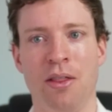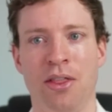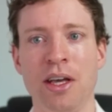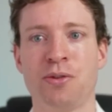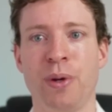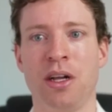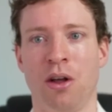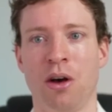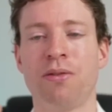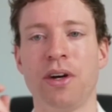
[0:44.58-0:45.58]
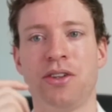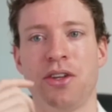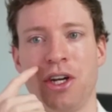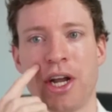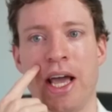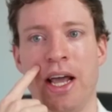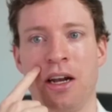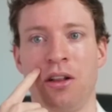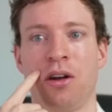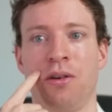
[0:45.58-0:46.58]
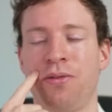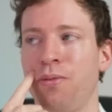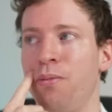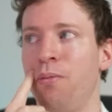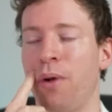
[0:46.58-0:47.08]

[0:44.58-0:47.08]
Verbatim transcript: there's been a lot of research and, and a lot of